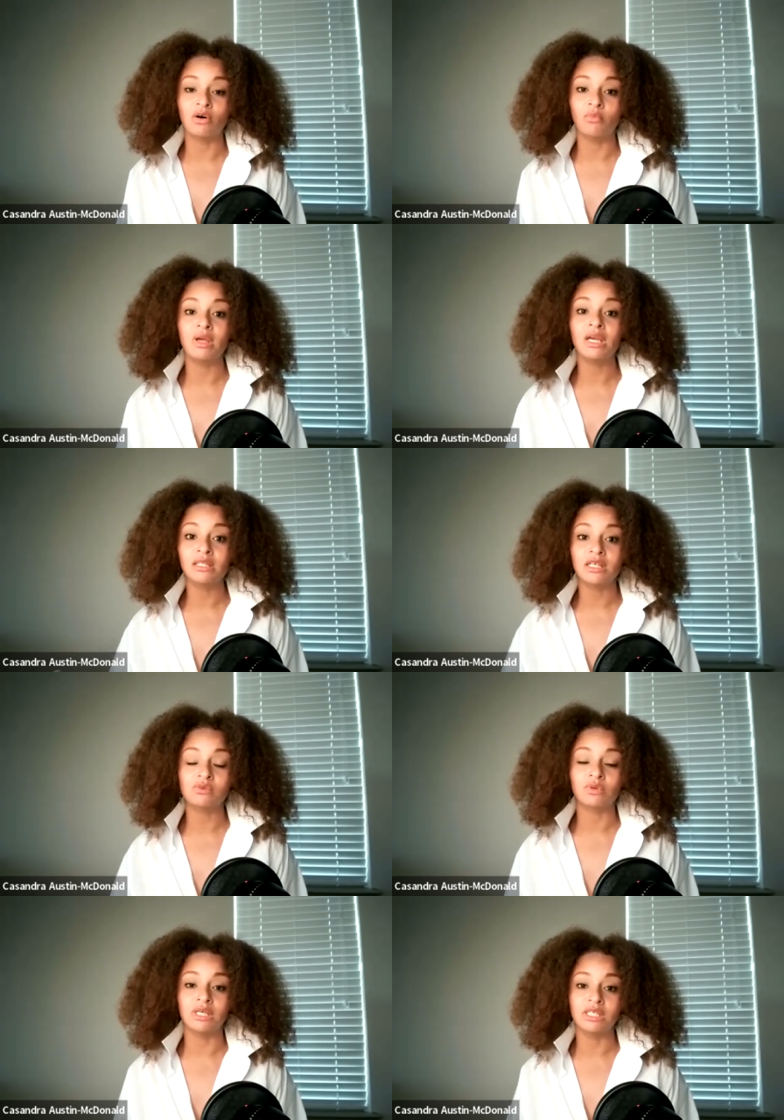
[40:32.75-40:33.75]
And so being
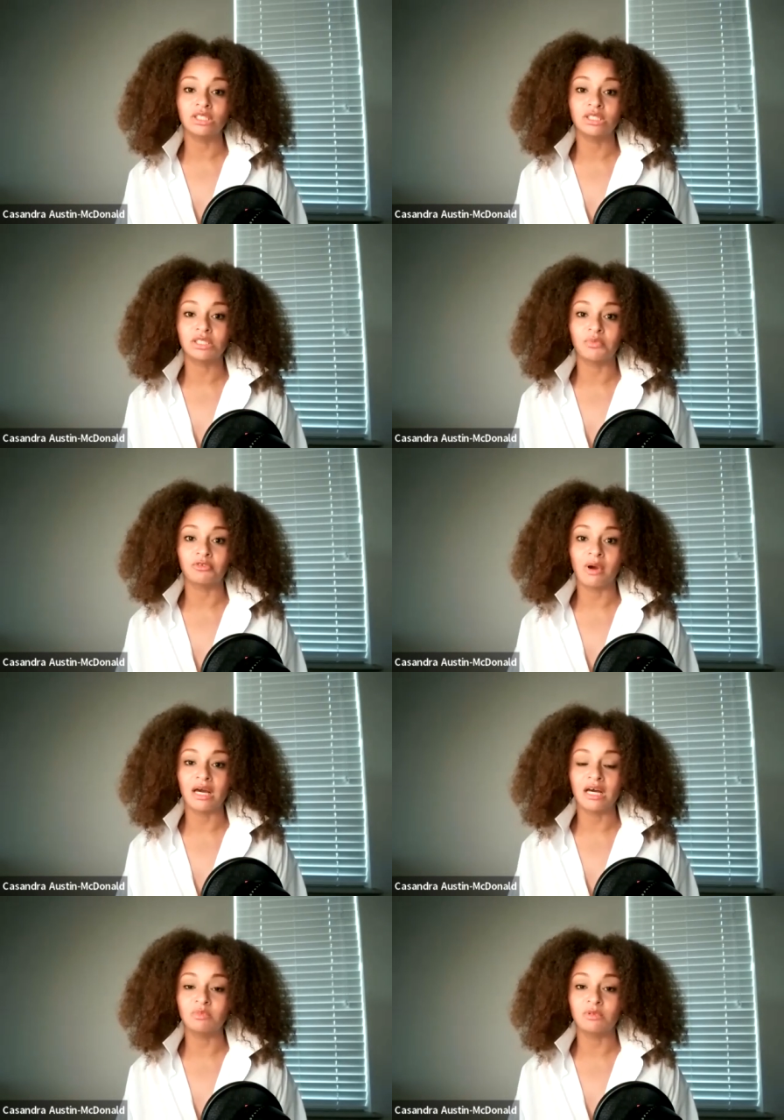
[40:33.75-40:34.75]
in this relationship
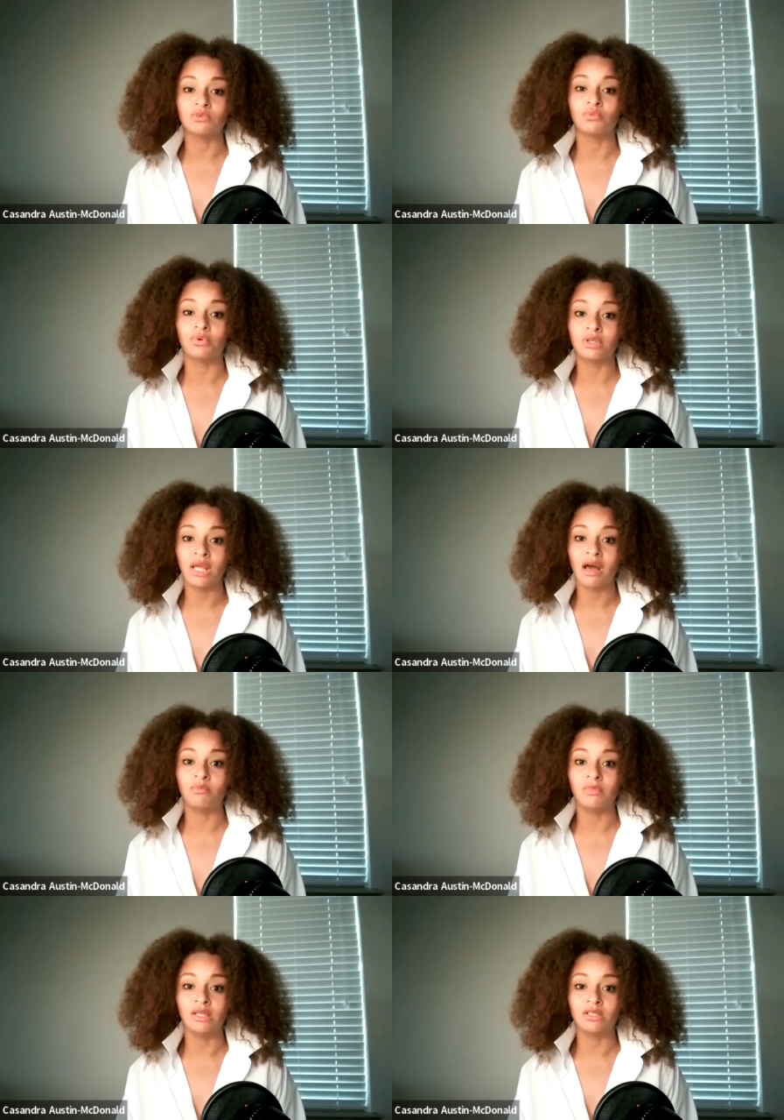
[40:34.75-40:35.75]
with my husband has
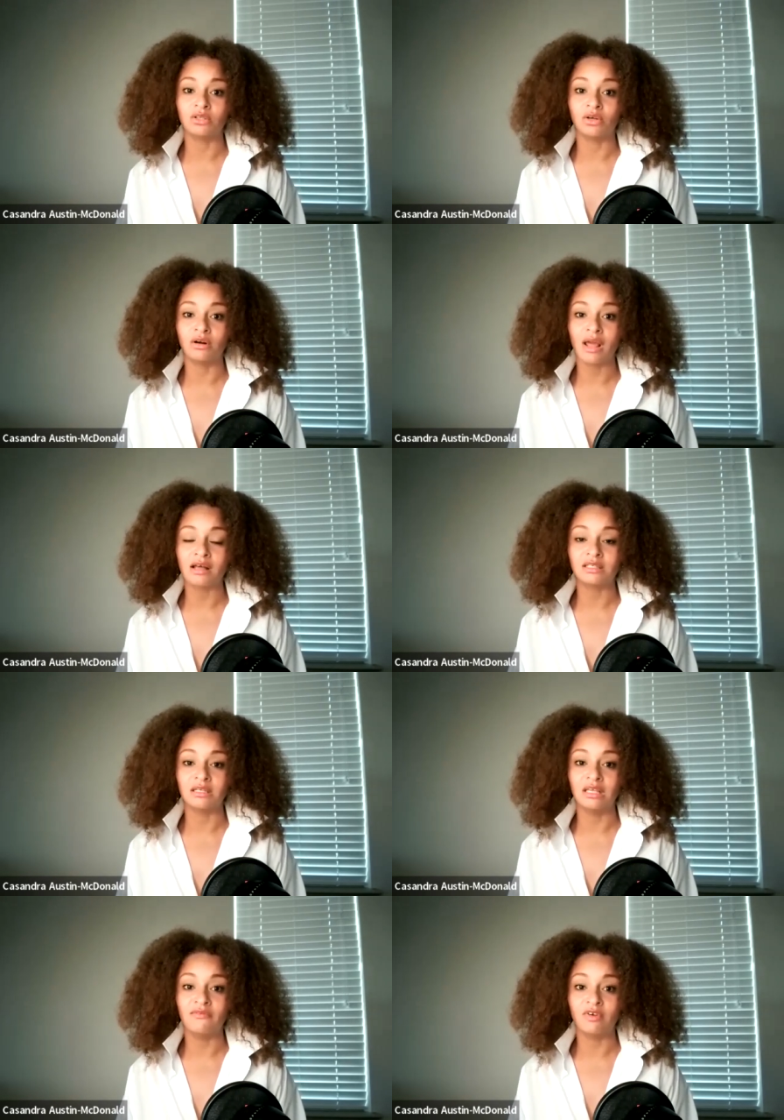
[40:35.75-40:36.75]
really helped me to learn
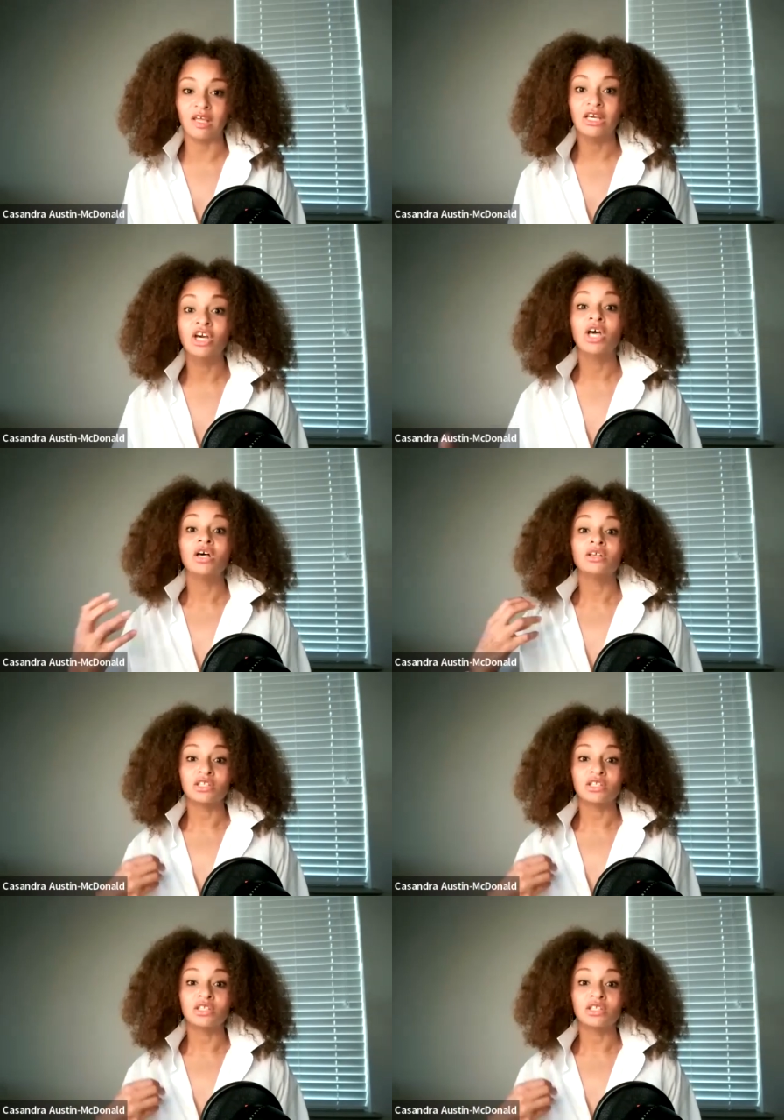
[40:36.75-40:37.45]
how to even